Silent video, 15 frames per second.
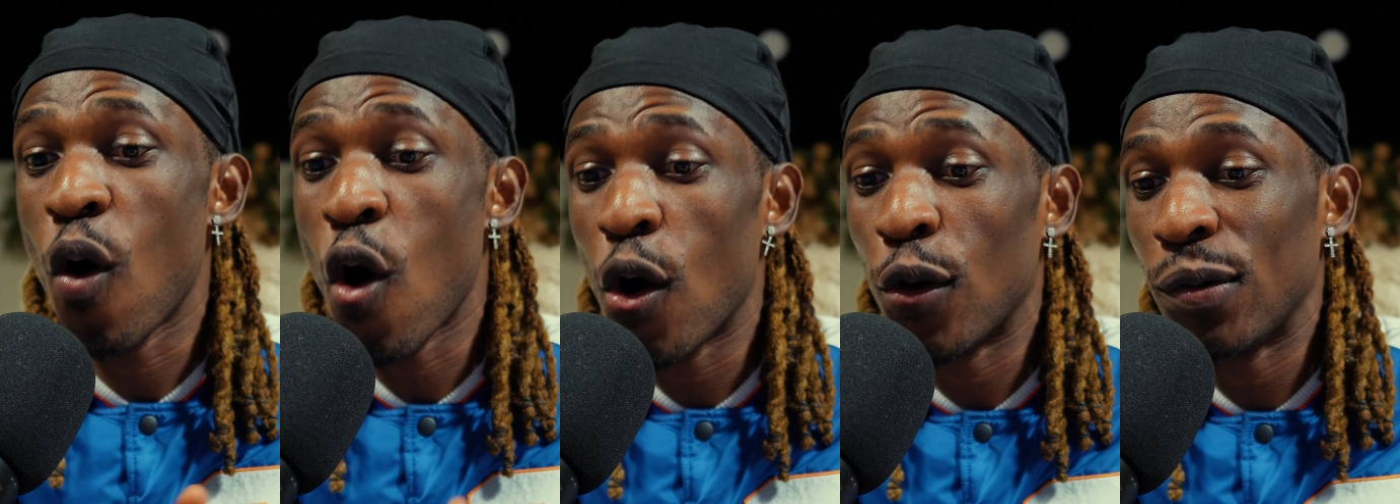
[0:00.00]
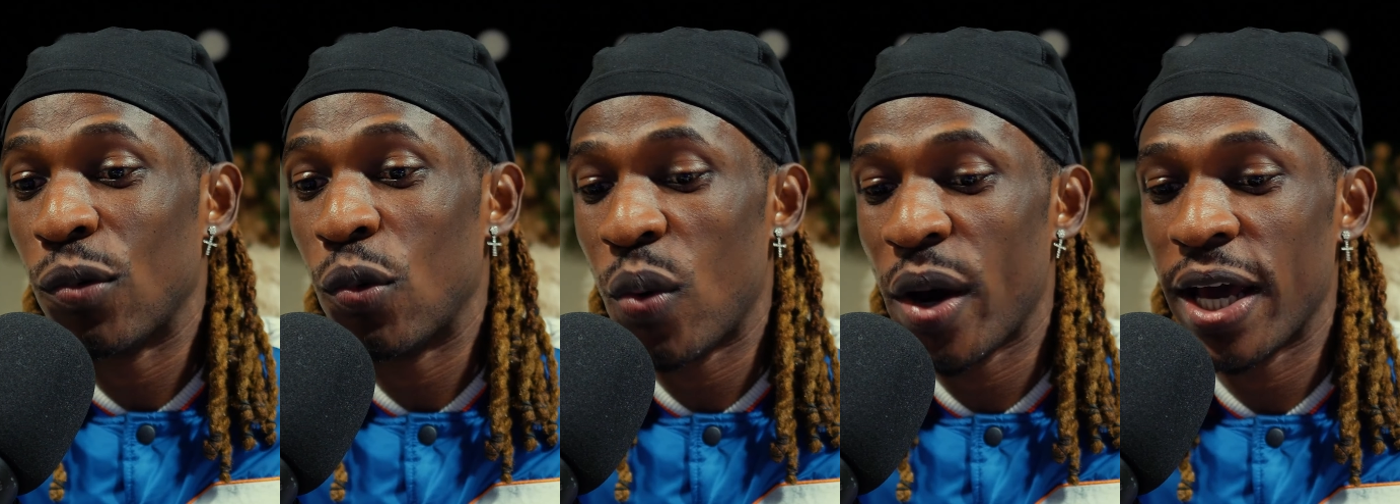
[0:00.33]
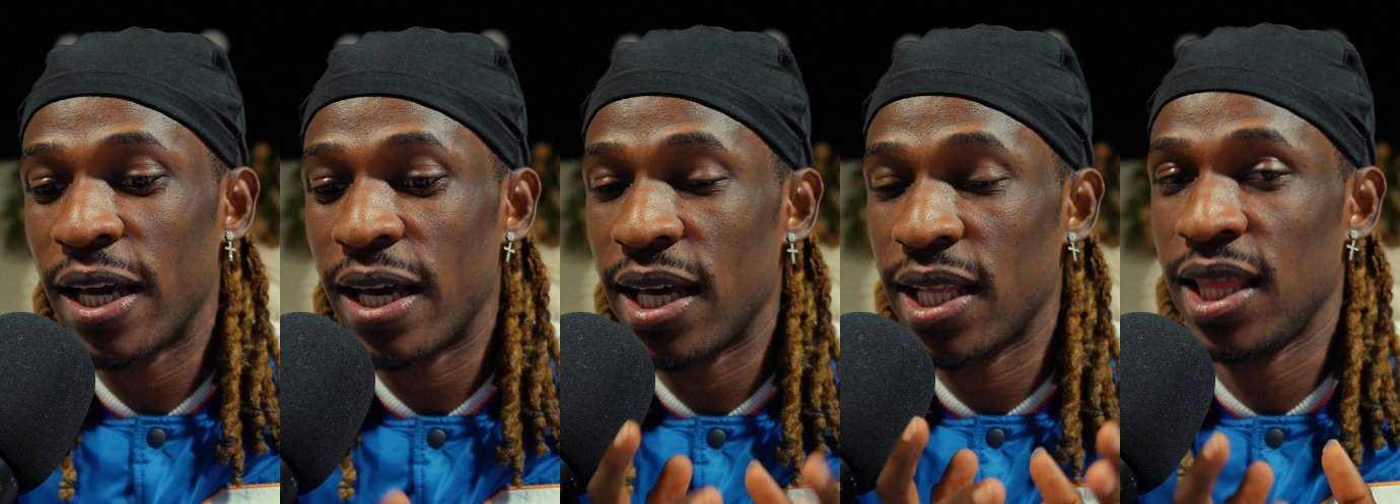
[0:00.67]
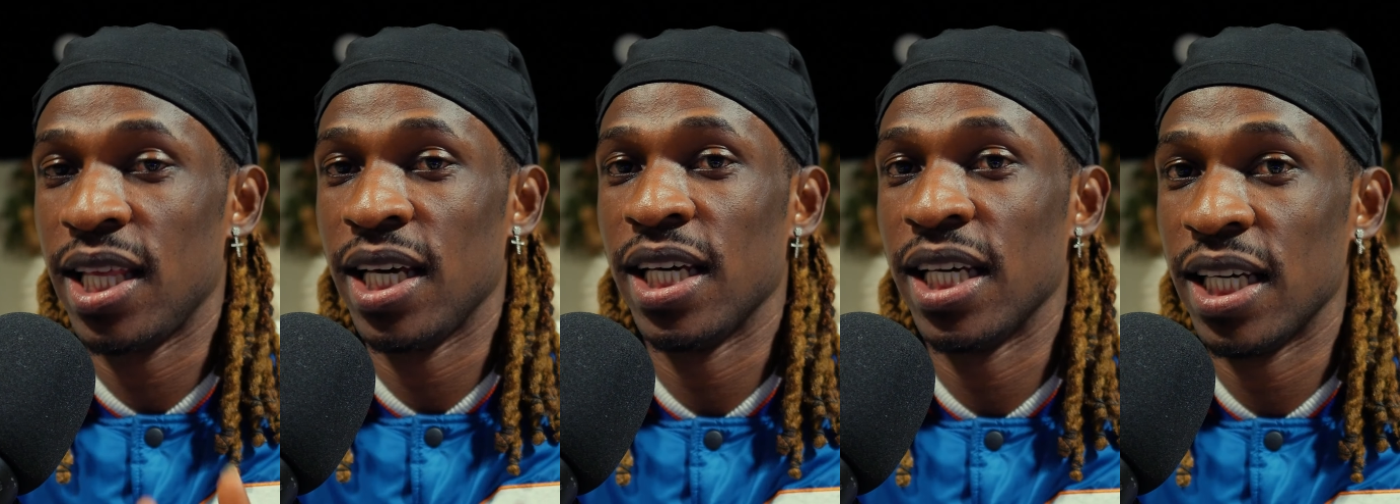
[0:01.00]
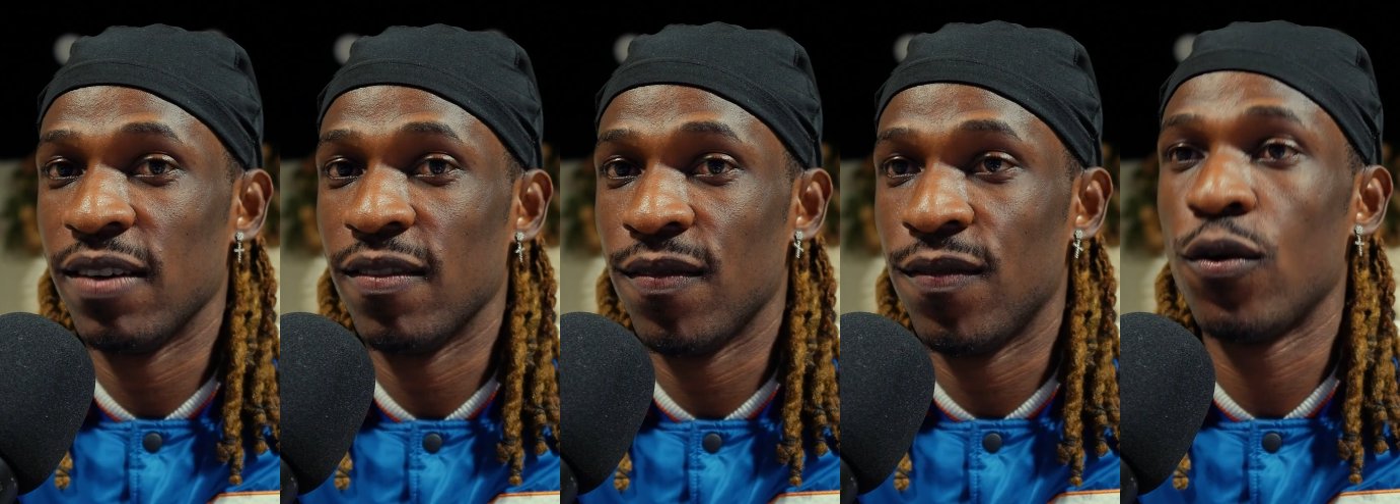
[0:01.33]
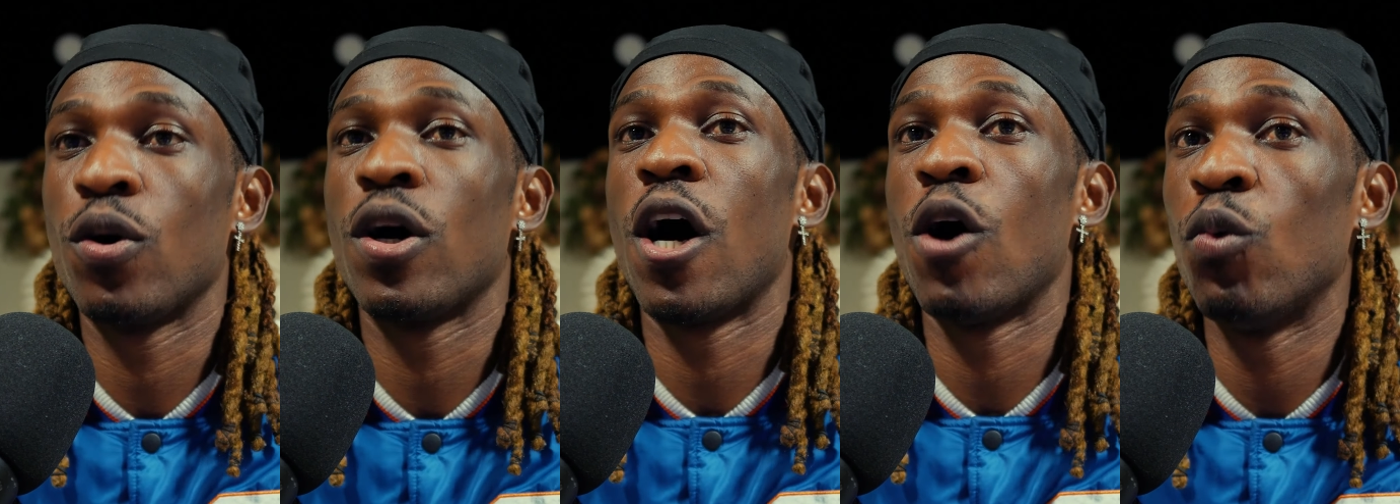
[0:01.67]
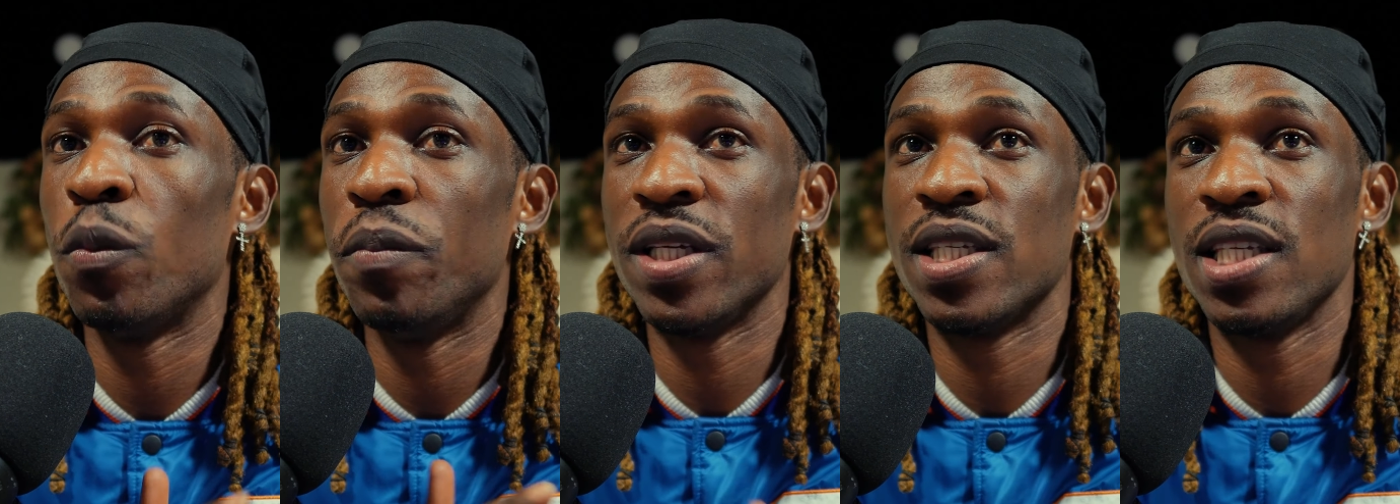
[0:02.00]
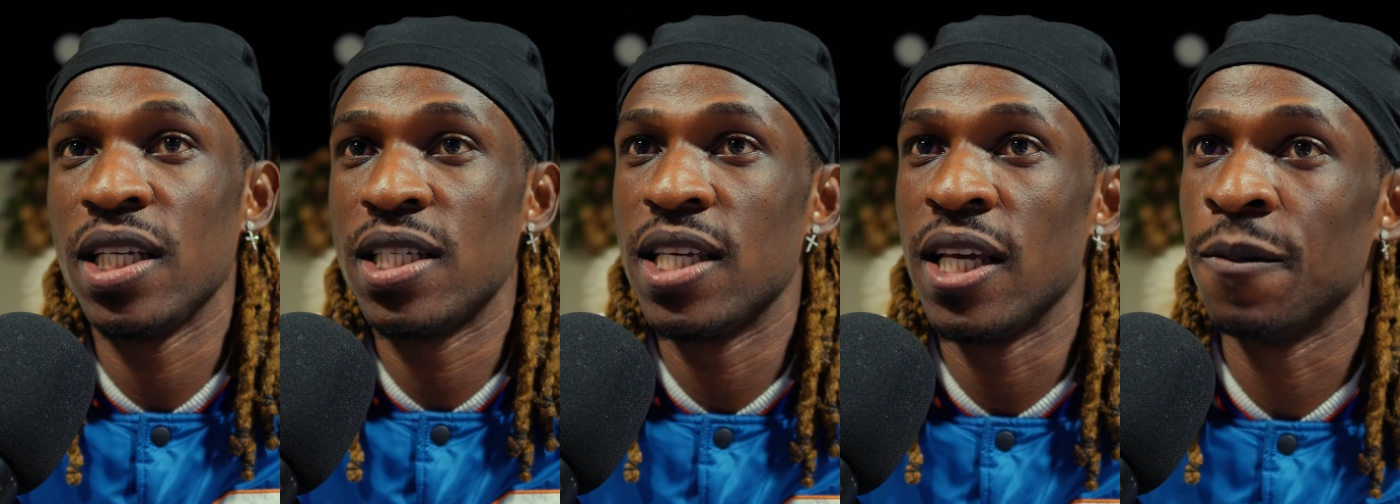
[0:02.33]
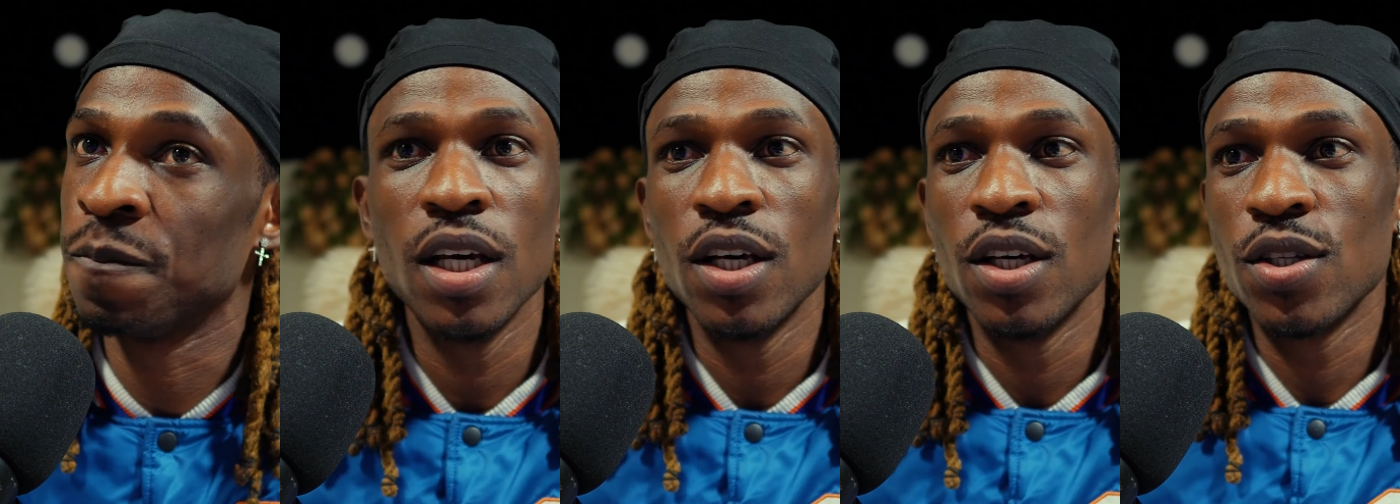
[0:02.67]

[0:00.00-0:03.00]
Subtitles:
on where the vocal will be sitting.